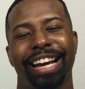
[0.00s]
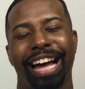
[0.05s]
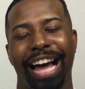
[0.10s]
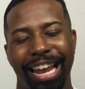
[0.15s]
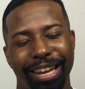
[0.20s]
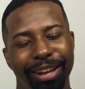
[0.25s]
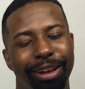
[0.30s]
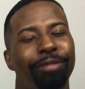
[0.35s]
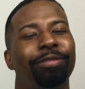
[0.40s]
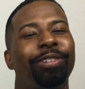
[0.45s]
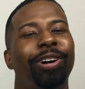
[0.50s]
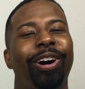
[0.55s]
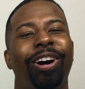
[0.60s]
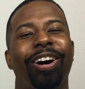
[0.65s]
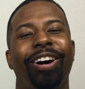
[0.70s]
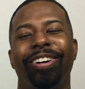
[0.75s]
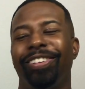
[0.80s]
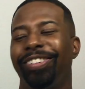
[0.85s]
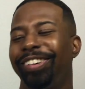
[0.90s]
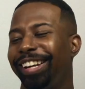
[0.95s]
I love
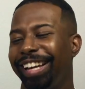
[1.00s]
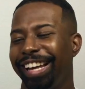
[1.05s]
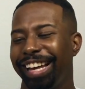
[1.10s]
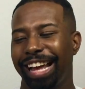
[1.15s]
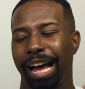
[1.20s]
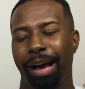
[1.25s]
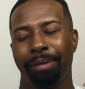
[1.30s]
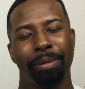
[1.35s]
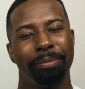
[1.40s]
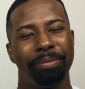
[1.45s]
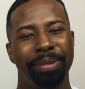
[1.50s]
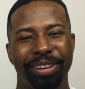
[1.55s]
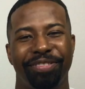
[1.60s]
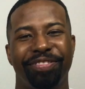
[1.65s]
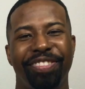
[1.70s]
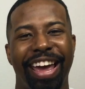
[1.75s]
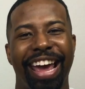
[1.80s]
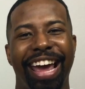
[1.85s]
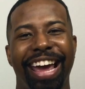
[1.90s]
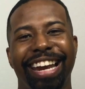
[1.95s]
Carl. I'm a big
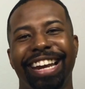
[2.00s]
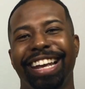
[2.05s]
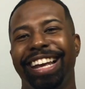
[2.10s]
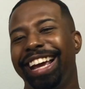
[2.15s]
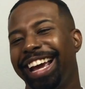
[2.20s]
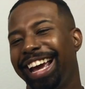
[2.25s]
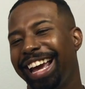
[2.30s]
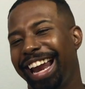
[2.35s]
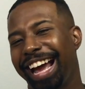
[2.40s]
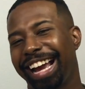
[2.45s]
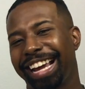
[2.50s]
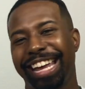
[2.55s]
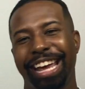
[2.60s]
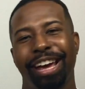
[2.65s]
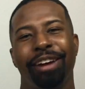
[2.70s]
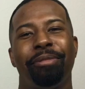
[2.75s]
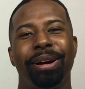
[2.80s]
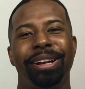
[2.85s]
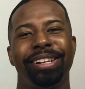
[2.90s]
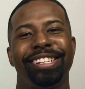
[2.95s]
fan, and I
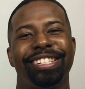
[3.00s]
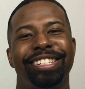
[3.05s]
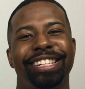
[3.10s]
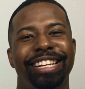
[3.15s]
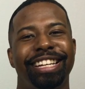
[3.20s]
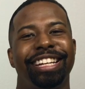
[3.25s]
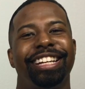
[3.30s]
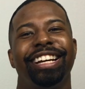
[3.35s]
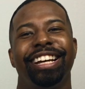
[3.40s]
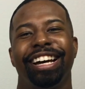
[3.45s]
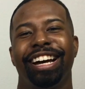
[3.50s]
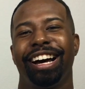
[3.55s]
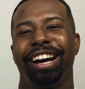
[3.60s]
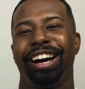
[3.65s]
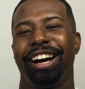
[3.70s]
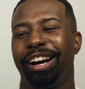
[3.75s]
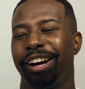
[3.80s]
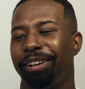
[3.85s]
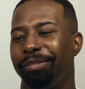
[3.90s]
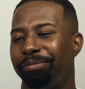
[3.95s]
can't wait to see
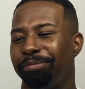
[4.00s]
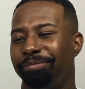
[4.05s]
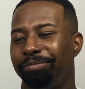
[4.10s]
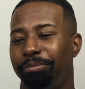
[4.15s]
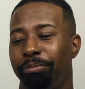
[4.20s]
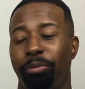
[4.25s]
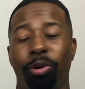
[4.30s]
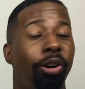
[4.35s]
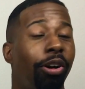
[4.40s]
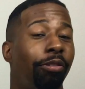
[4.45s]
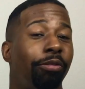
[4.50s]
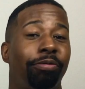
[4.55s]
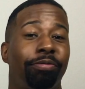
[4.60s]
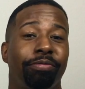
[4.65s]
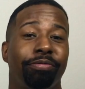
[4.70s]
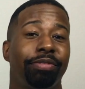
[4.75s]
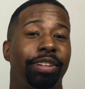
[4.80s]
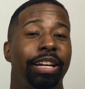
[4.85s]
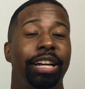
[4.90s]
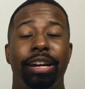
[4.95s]
more
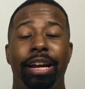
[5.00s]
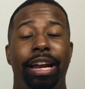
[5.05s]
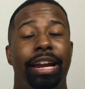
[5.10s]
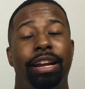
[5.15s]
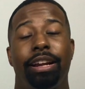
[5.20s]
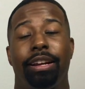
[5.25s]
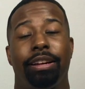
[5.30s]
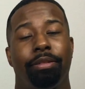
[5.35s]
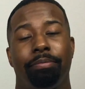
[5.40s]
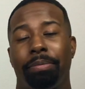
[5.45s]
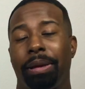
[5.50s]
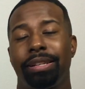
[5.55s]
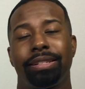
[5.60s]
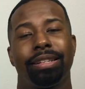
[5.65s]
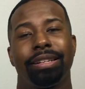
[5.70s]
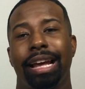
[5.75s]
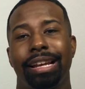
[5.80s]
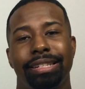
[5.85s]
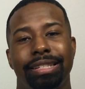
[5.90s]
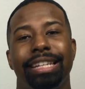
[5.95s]

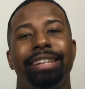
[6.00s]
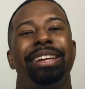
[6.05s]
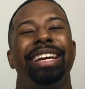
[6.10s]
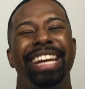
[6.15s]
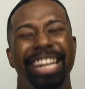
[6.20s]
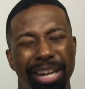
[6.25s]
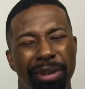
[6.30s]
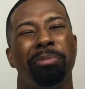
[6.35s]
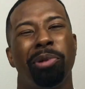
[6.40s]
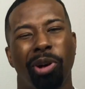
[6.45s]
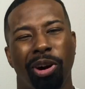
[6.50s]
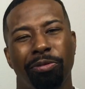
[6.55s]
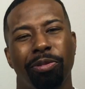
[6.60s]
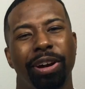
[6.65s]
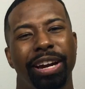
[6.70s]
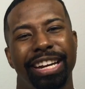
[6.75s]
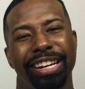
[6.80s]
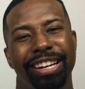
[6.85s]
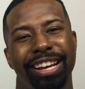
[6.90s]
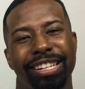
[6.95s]
of hear more of
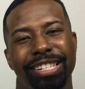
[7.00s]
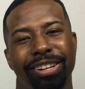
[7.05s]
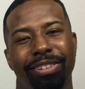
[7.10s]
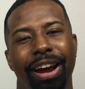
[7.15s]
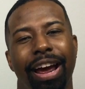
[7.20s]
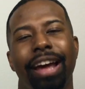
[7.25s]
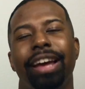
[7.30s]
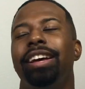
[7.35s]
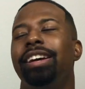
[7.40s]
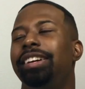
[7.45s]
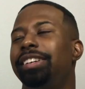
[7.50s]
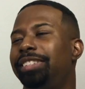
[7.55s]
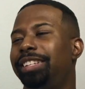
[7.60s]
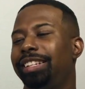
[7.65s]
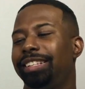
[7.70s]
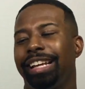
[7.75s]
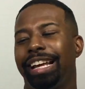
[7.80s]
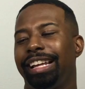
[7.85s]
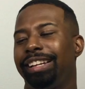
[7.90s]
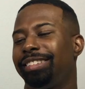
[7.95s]
what he does, all right?
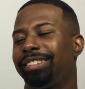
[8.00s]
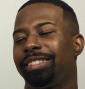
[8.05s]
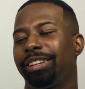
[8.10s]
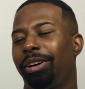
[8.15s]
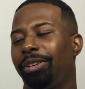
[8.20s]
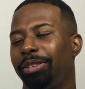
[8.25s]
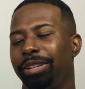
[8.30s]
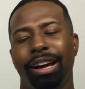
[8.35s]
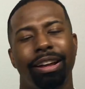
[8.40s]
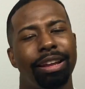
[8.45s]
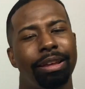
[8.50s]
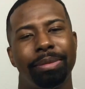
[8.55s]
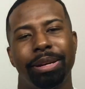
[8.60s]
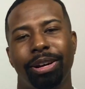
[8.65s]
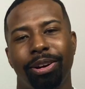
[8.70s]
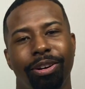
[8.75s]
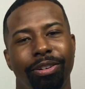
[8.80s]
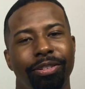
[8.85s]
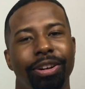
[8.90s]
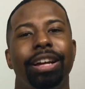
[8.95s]
And so y'all let me
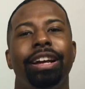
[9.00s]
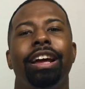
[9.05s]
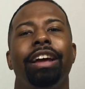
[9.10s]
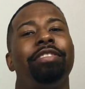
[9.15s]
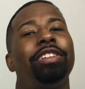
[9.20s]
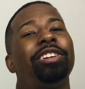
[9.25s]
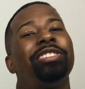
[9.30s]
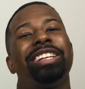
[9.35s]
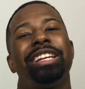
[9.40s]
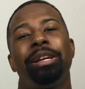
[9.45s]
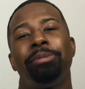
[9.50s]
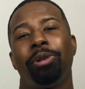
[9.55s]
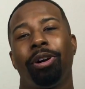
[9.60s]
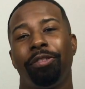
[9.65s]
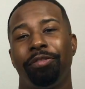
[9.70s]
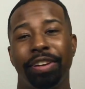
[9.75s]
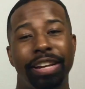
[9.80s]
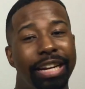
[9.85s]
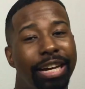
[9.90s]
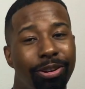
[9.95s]
know if there's any more
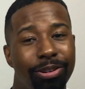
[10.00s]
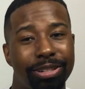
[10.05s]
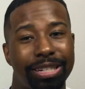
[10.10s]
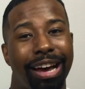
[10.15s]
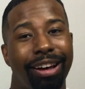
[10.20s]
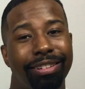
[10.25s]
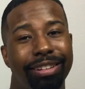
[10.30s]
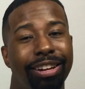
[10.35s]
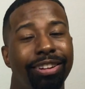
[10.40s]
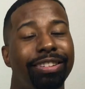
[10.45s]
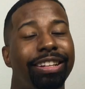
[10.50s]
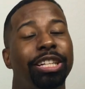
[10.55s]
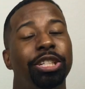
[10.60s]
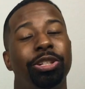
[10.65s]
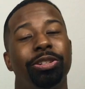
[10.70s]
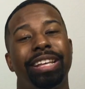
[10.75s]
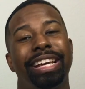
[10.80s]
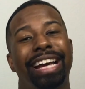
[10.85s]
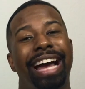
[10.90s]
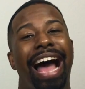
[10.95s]
videos out there that
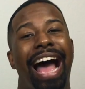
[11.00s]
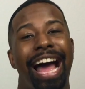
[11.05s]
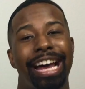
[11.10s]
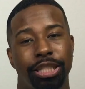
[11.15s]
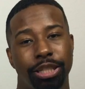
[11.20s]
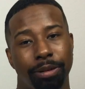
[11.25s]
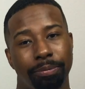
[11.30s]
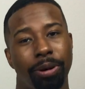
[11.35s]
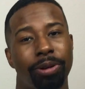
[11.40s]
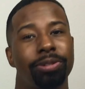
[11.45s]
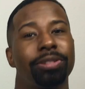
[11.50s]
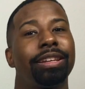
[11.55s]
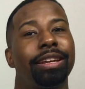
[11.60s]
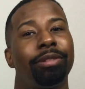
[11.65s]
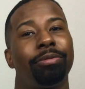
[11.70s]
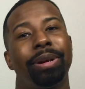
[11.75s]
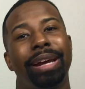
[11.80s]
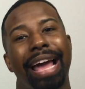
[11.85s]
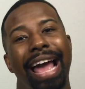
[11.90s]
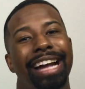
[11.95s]
you think I should personally
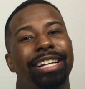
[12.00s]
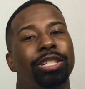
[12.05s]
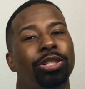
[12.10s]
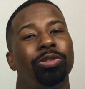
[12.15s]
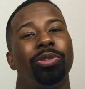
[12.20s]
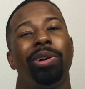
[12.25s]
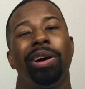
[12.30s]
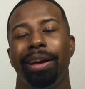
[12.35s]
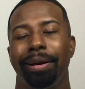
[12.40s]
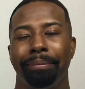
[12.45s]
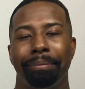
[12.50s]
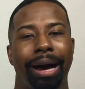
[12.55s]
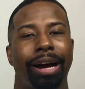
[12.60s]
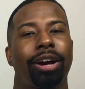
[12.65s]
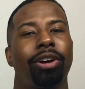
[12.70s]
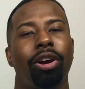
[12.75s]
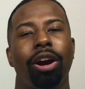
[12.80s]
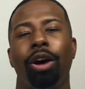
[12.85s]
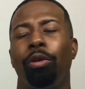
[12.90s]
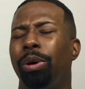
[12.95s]
react to by
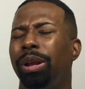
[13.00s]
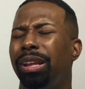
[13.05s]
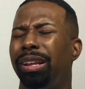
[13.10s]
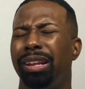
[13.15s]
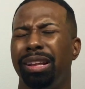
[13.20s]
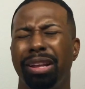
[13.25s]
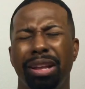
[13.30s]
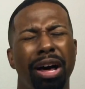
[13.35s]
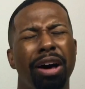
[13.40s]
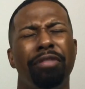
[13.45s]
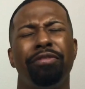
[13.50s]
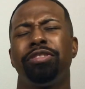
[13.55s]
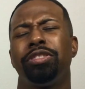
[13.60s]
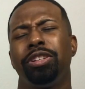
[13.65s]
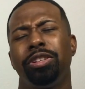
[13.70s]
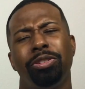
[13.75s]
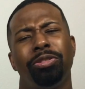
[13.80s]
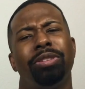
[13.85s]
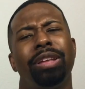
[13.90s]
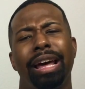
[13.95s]
Carl. Would love
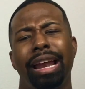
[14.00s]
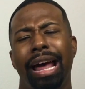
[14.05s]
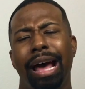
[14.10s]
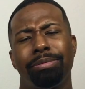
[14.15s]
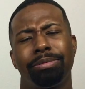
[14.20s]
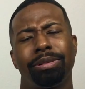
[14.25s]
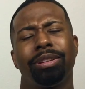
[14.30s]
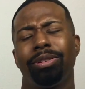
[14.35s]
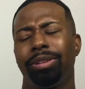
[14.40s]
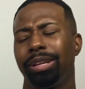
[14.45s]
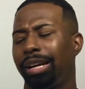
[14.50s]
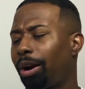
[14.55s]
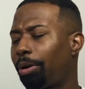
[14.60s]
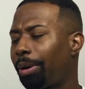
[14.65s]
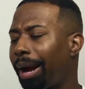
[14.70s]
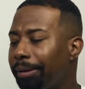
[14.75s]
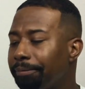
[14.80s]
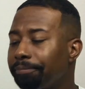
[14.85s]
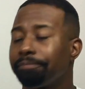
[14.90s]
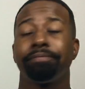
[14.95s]
to do that, absolutely, all
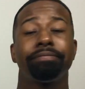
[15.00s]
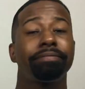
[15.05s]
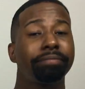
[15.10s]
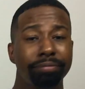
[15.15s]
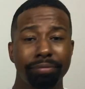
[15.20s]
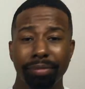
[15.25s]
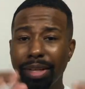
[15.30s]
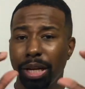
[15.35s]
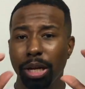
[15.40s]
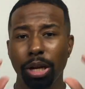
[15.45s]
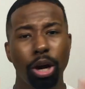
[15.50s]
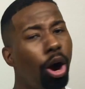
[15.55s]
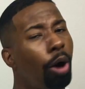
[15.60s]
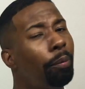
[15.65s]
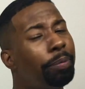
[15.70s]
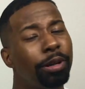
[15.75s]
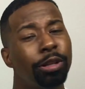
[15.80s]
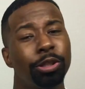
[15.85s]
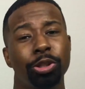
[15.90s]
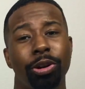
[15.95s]
right?
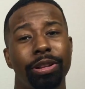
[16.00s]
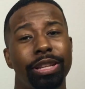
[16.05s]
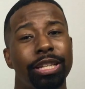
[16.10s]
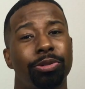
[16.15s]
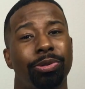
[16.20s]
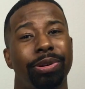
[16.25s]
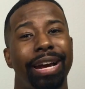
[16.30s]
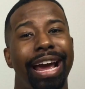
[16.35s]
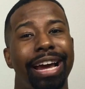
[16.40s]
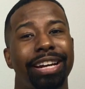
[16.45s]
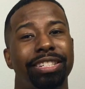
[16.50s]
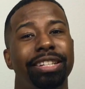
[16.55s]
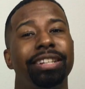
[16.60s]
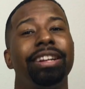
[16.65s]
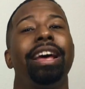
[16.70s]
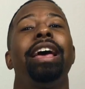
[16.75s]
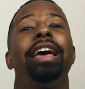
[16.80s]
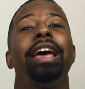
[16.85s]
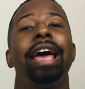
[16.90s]
Hope you enjoyed this reaction.